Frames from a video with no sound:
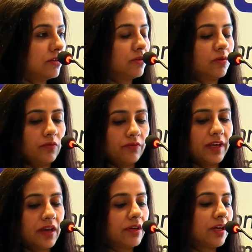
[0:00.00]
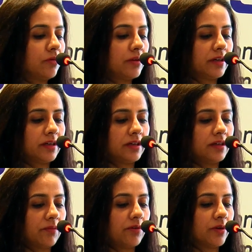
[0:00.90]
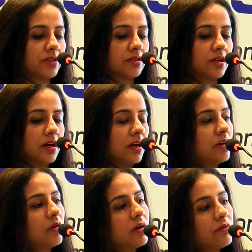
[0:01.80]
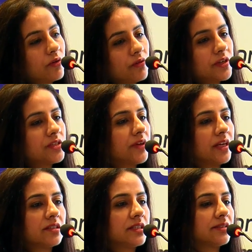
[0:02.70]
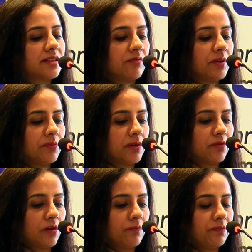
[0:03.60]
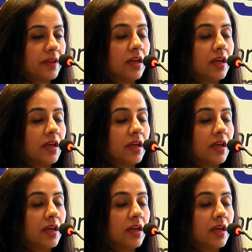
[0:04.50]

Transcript: though we have included it in WH, nor for which various tests have been performed.